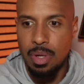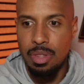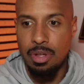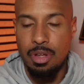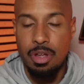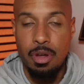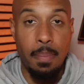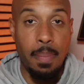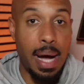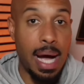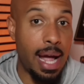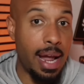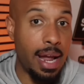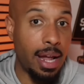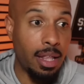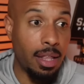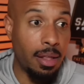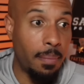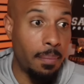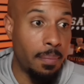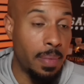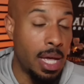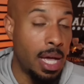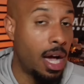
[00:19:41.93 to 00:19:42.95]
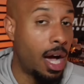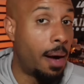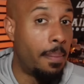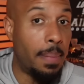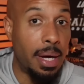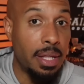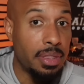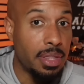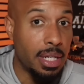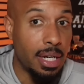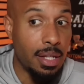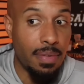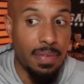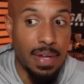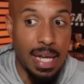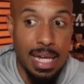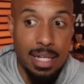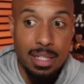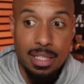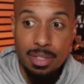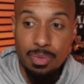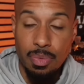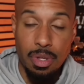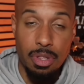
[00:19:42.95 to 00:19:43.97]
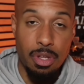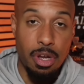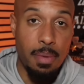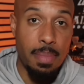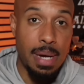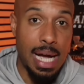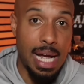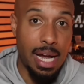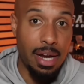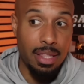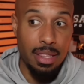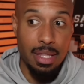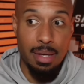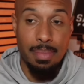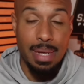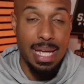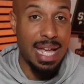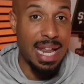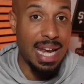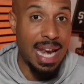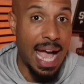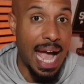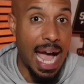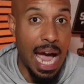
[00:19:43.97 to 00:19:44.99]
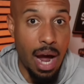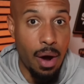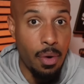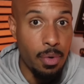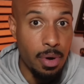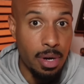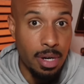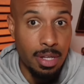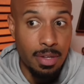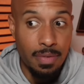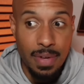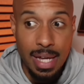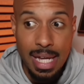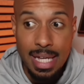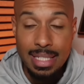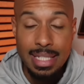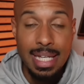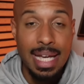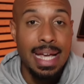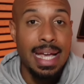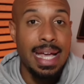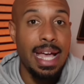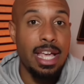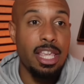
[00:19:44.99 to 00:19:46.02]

whether you're buying them a month in advance, whether you're buying them an hour in advance.